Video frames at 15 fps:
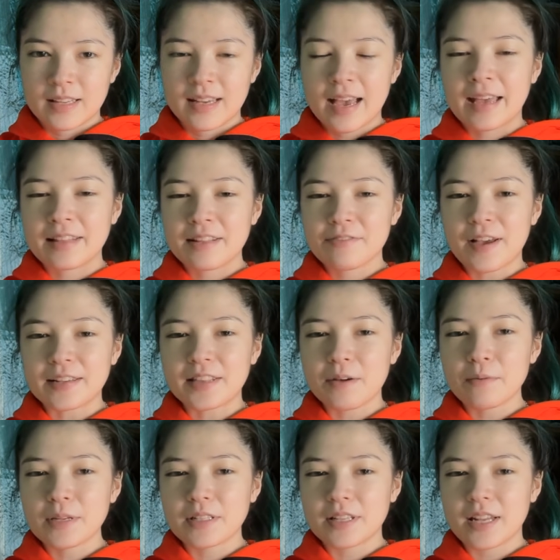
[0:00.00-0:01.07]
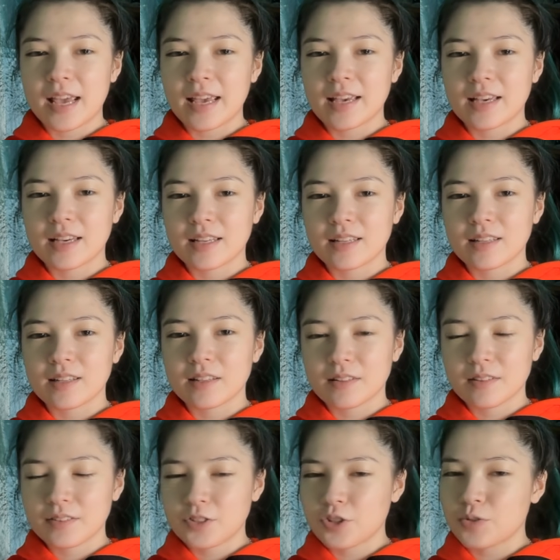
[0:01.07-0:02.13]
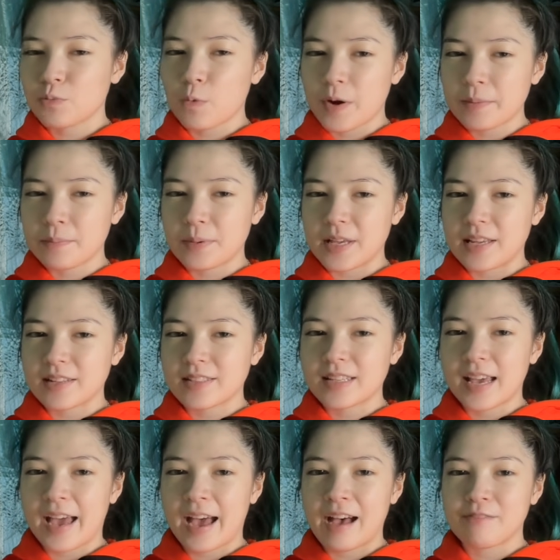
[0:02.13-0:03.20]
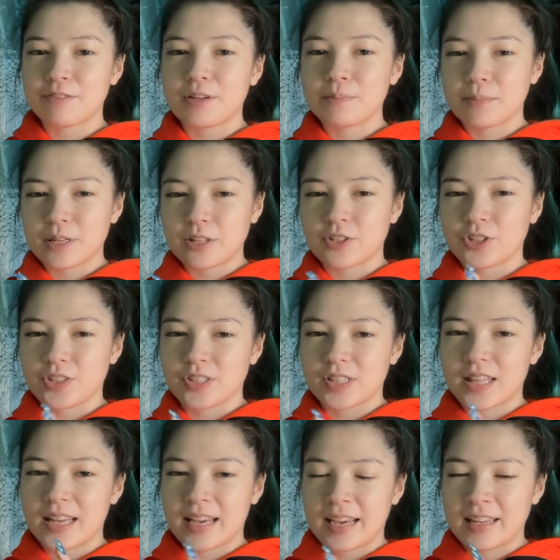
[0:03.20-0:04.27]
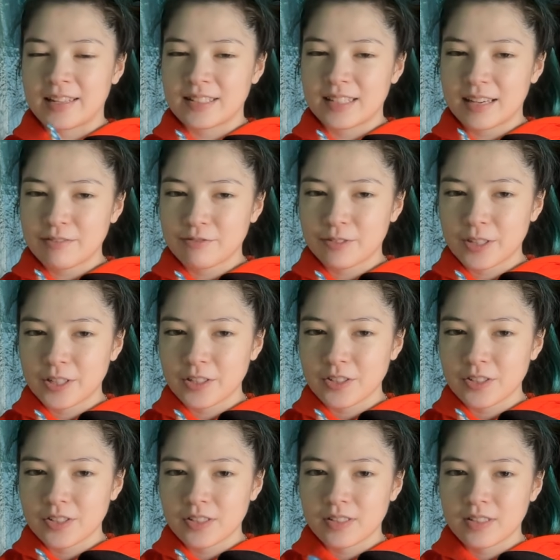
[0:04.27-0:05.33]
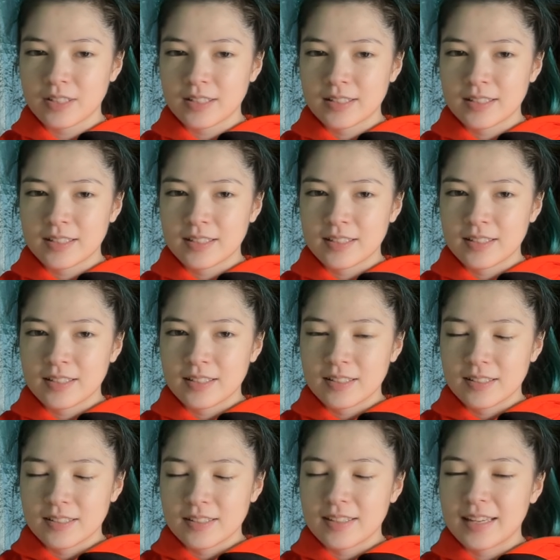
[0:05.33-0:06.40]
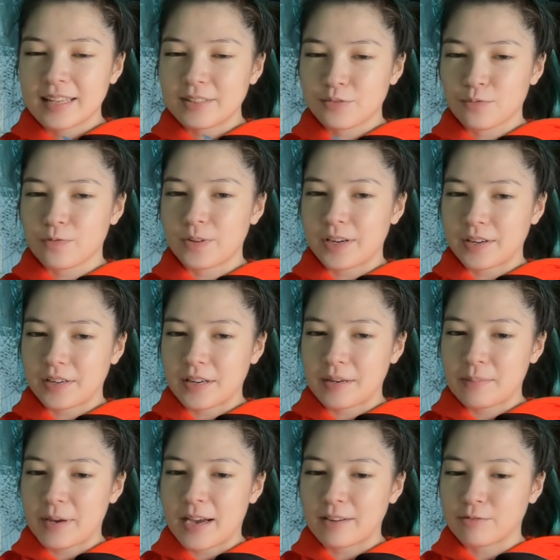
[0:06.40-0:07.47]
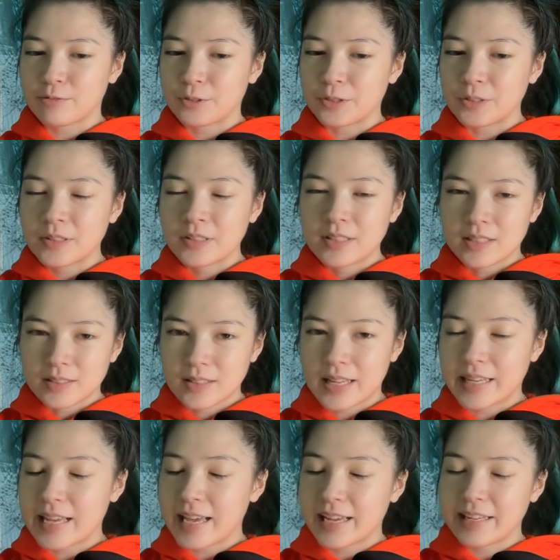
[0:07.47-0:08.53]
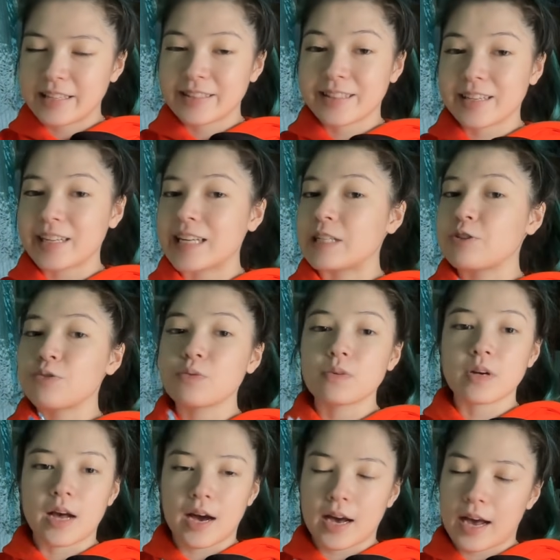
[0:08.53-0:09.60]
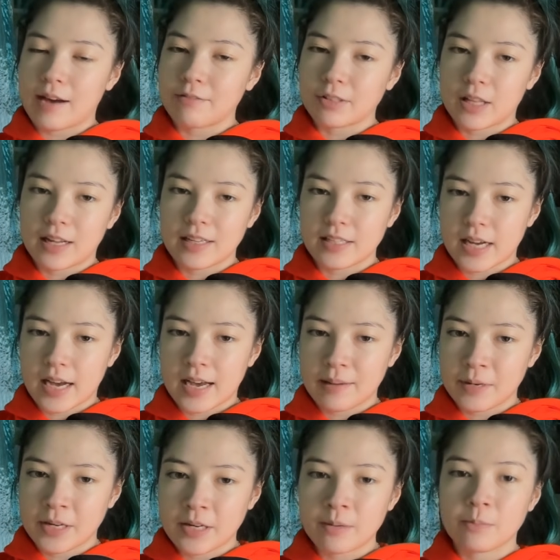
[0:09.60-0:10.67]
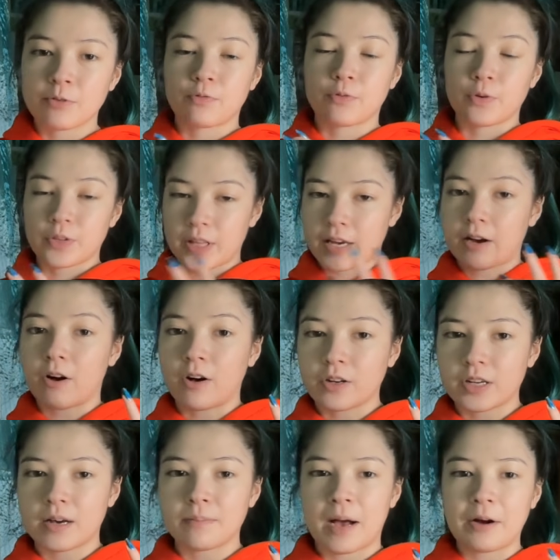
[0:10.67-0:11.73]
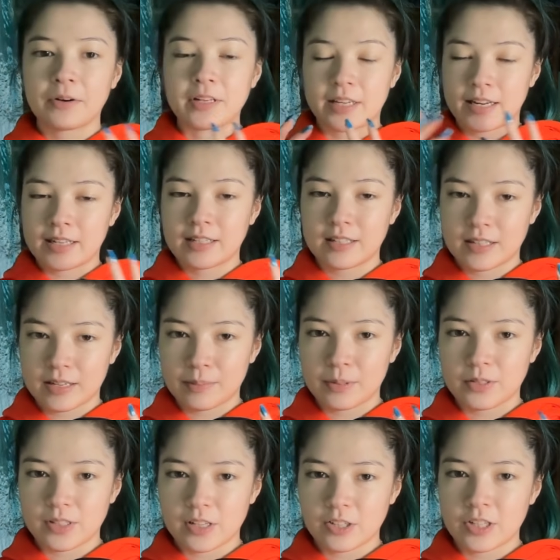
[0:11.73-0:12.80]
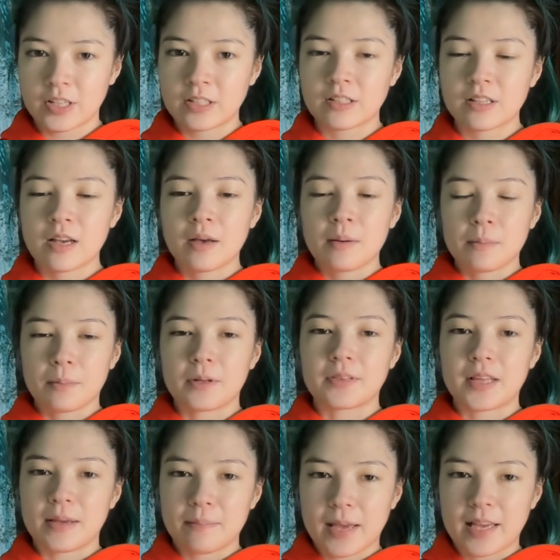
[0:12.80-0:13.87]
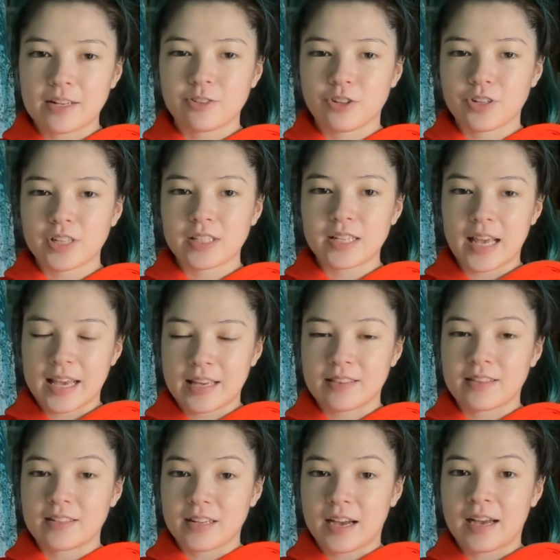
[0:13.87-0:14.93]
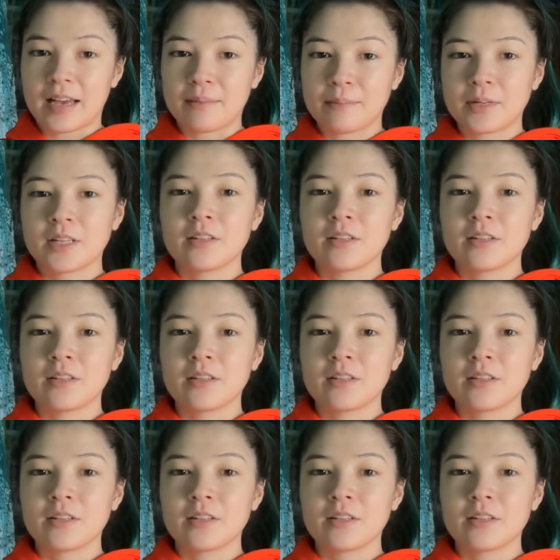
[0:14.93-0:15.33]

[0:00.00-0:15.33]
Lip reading: And the fact that we take just one beat to have it be just the hands at first is very impactful. Like they do not have a lot of time here before they all come out and get into their positions, but they make sure to take the time